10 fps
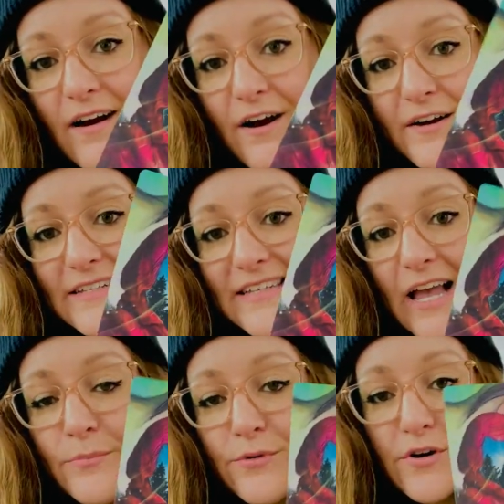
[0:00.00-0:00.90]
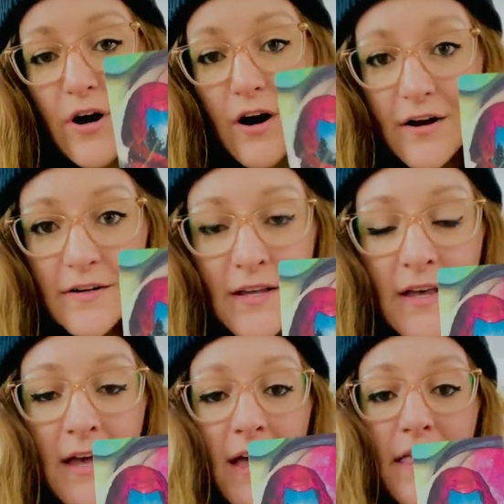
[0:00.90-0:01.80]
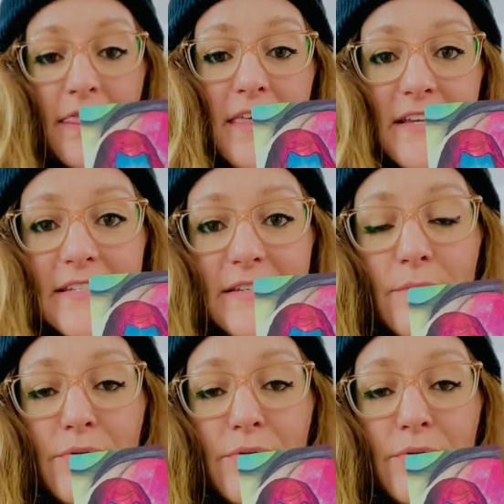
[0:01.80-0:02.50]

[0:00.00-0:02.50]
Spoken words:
archetypal card, this